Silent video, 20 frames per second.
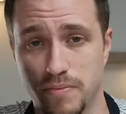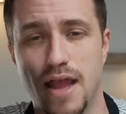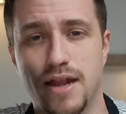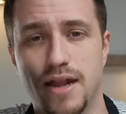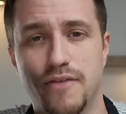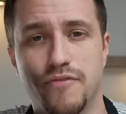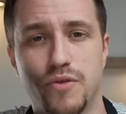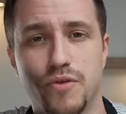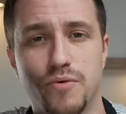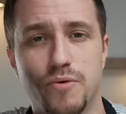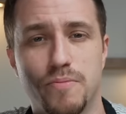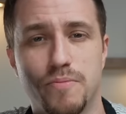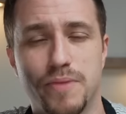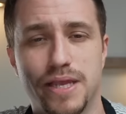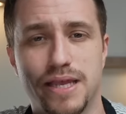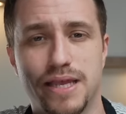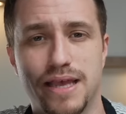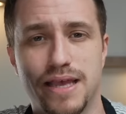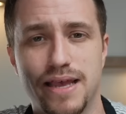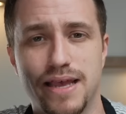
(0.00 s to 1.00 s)
And if you will
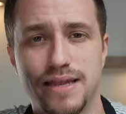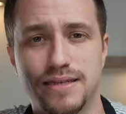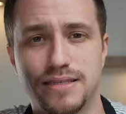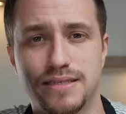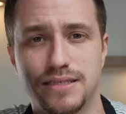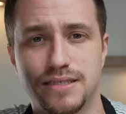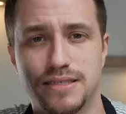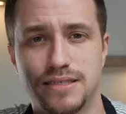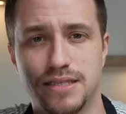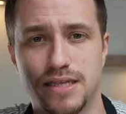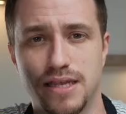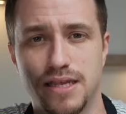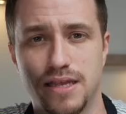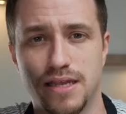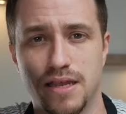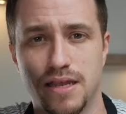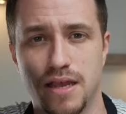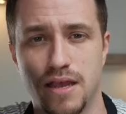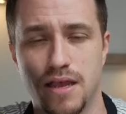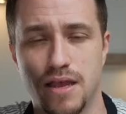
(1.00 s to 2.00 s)
begin to
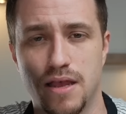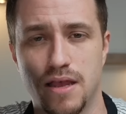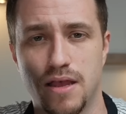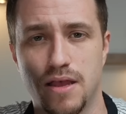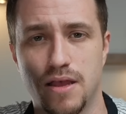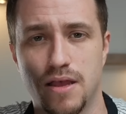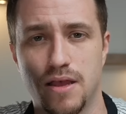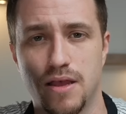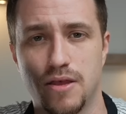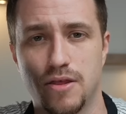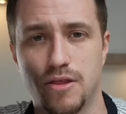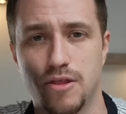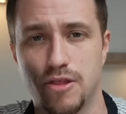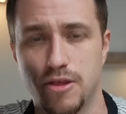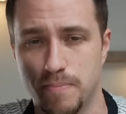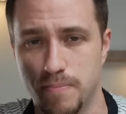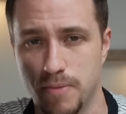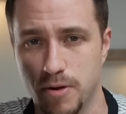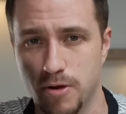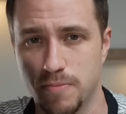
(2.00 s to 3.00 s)
see
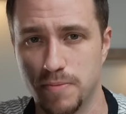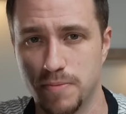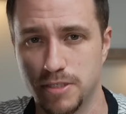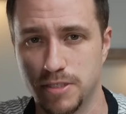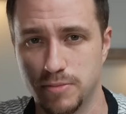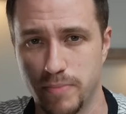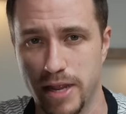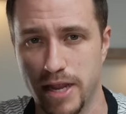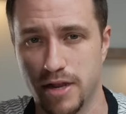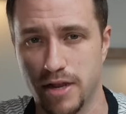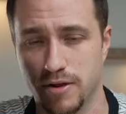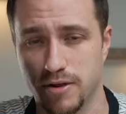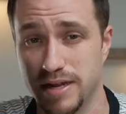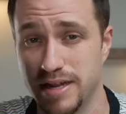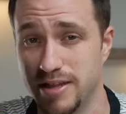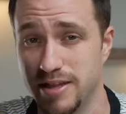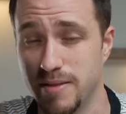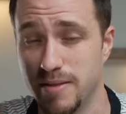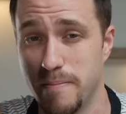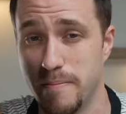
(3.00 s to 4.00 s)
the purpose maker
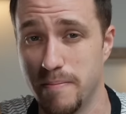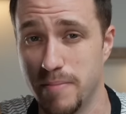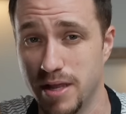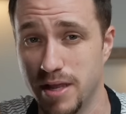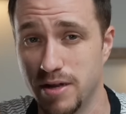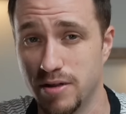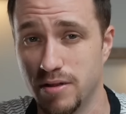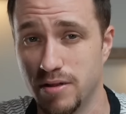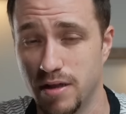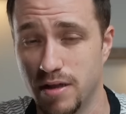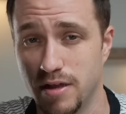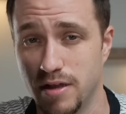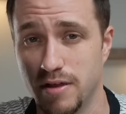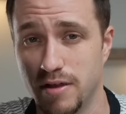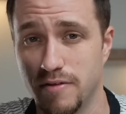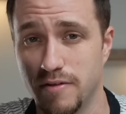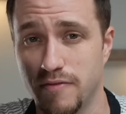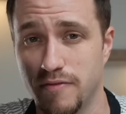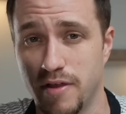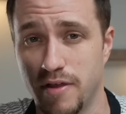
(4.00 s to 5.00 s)
in the middle
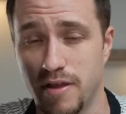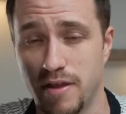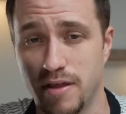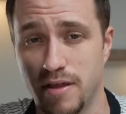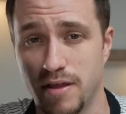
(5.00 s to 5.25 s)
of